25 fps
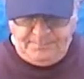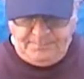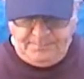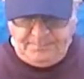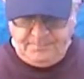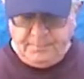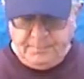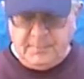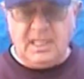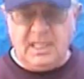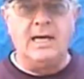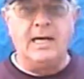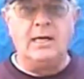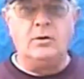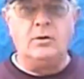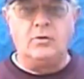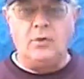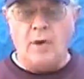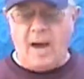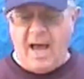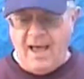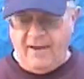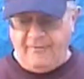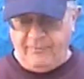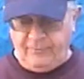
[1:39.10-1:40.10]
let it
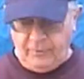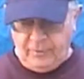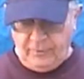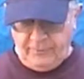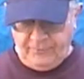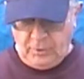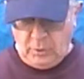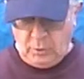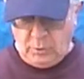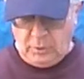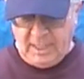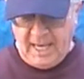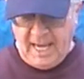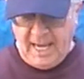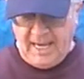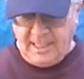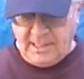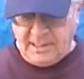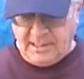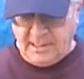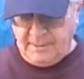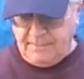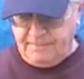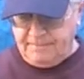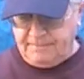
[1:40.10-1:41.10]
dry for a few
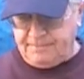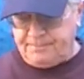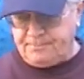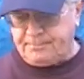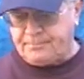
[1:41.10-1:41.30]
days,